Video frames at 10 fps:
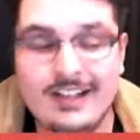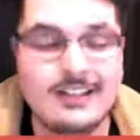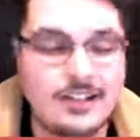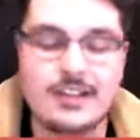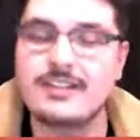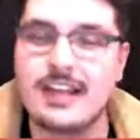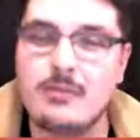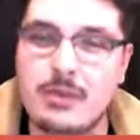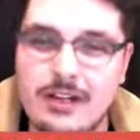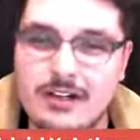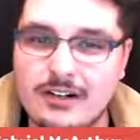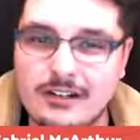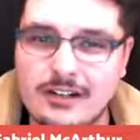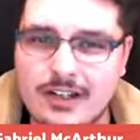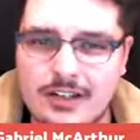does that
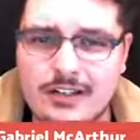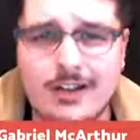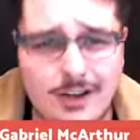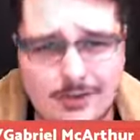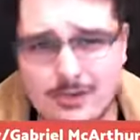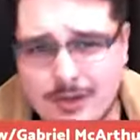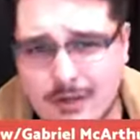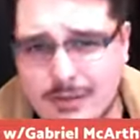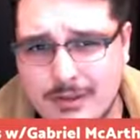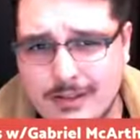better than Donald Trump.